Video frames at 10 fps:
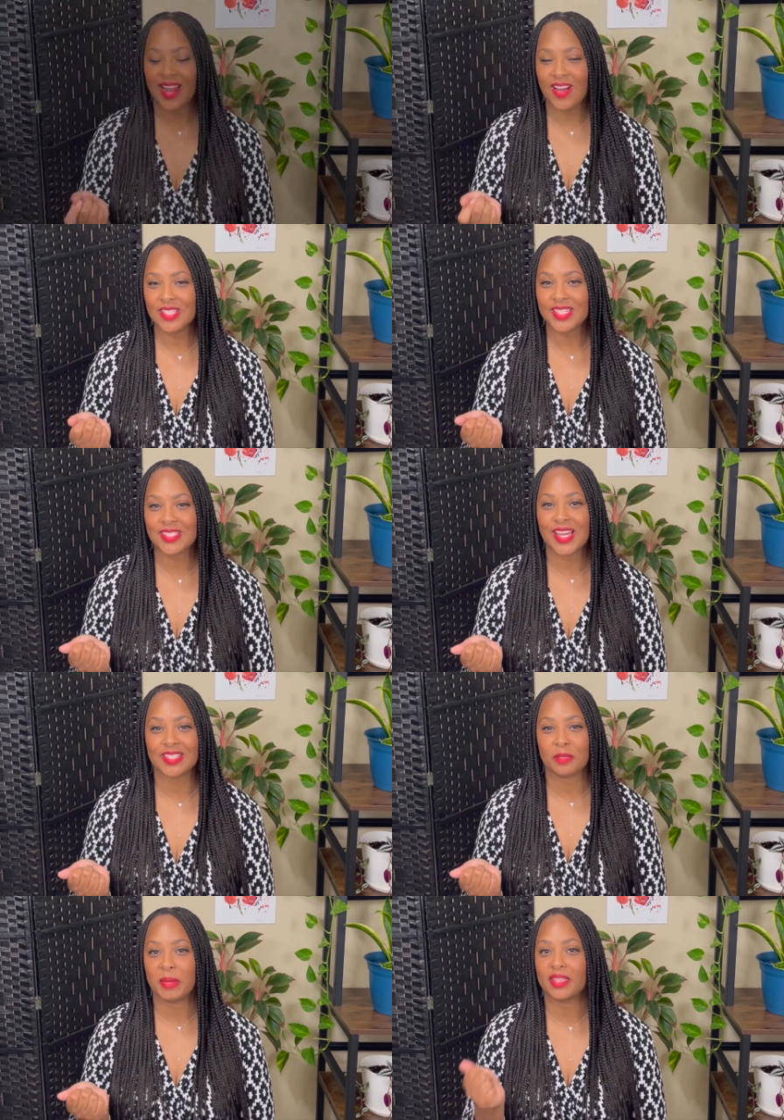also talked
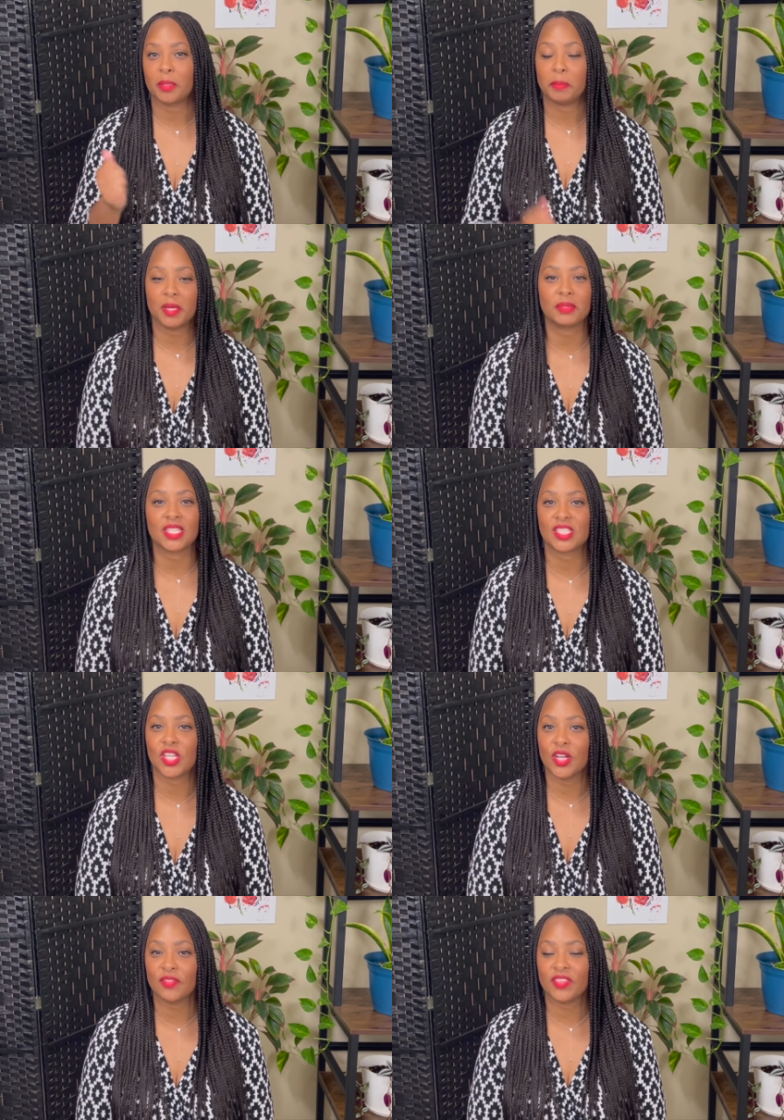about the public
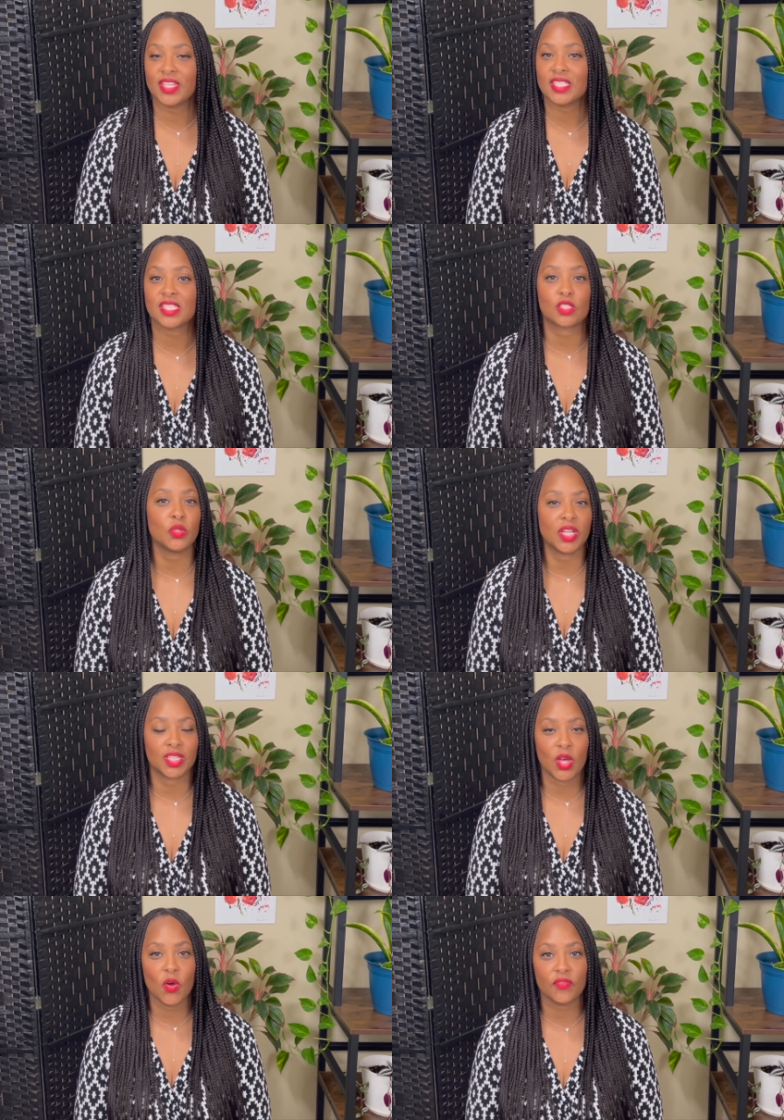service student
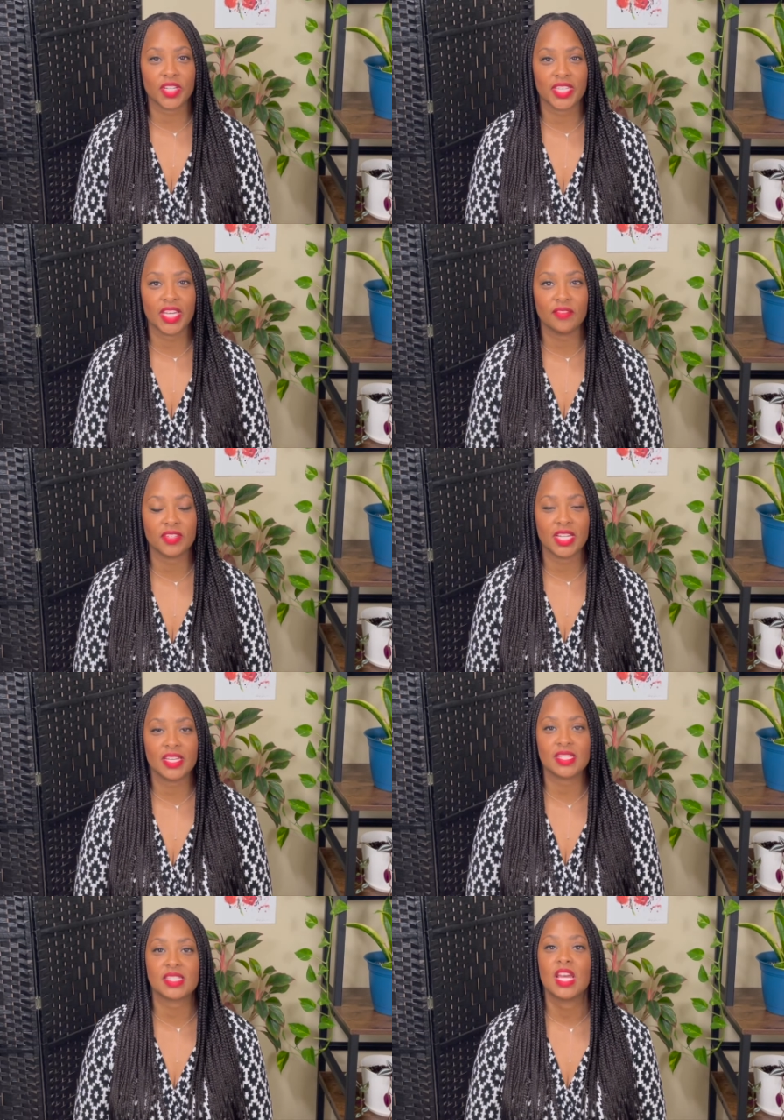loan forgiveness,
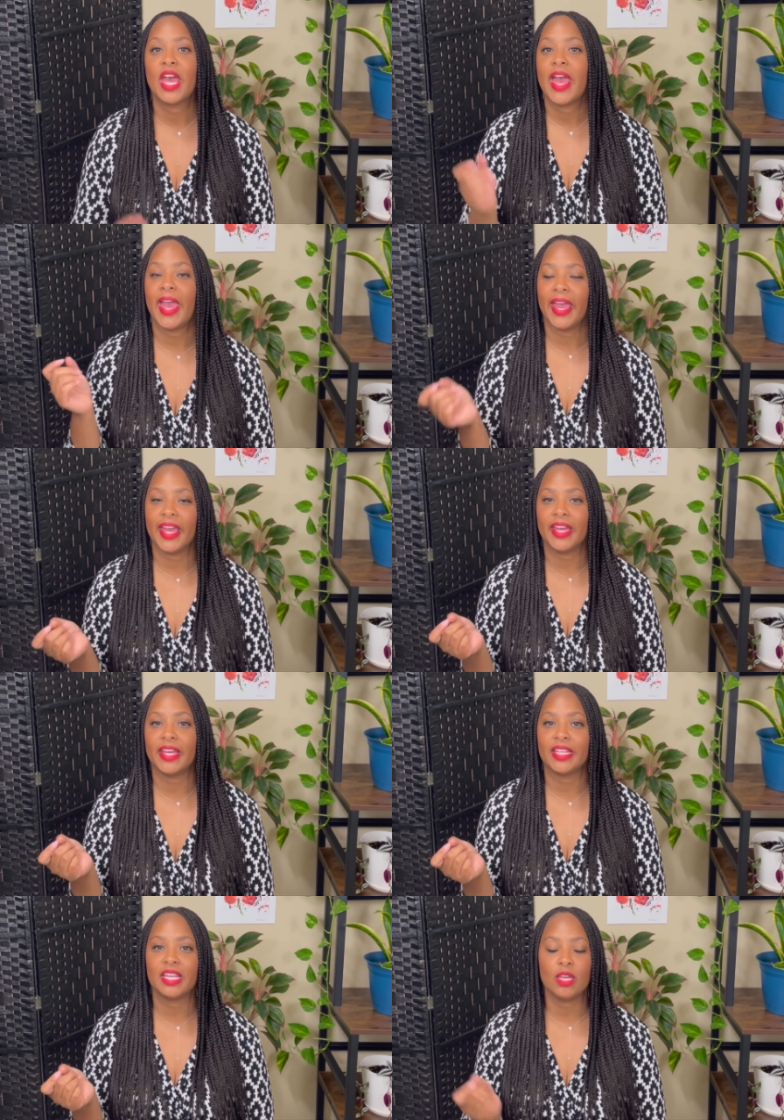
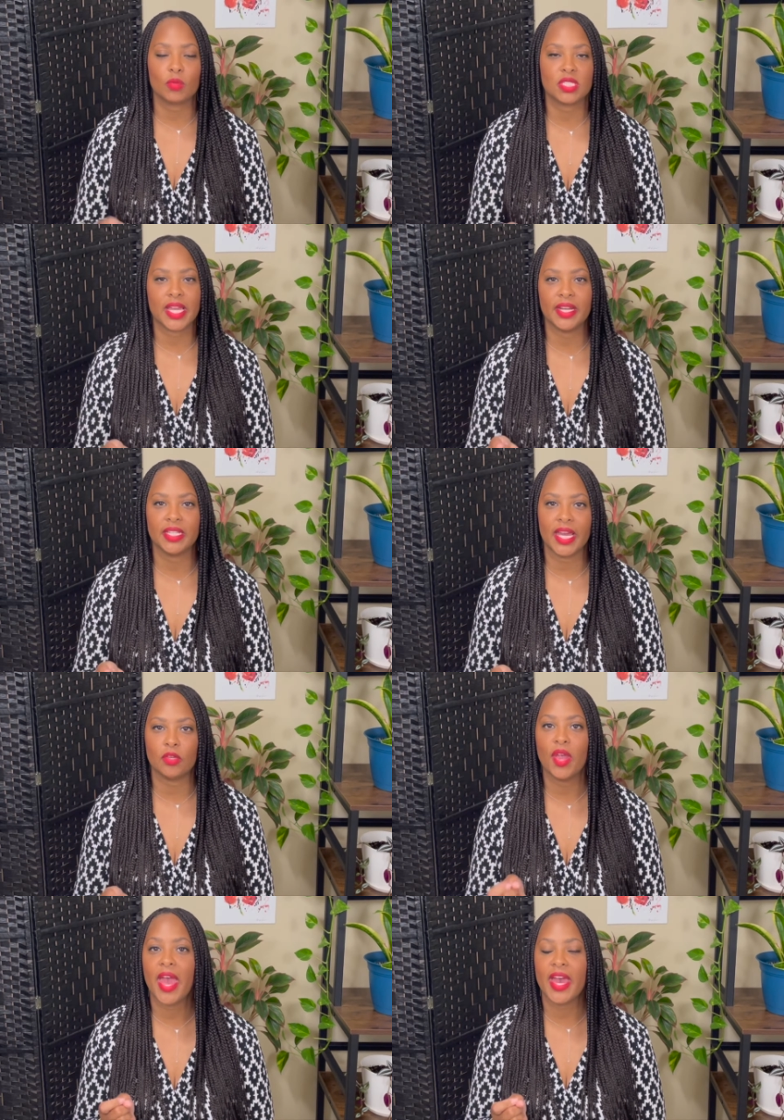and he was stating that you
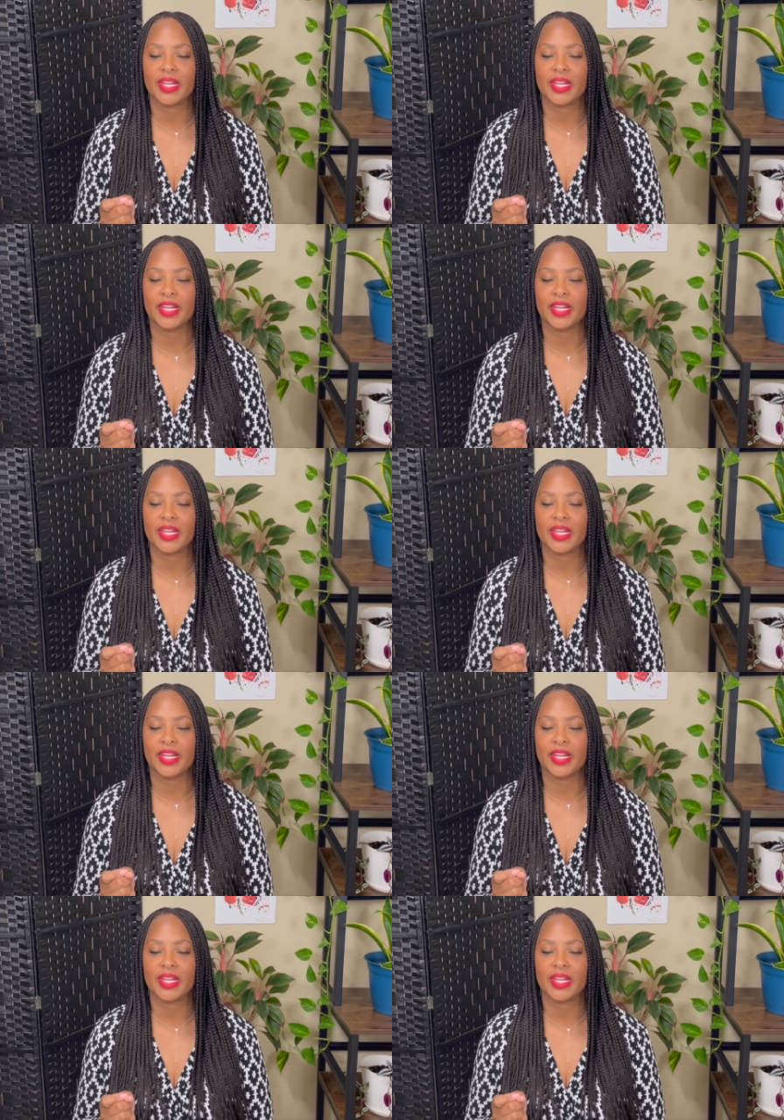had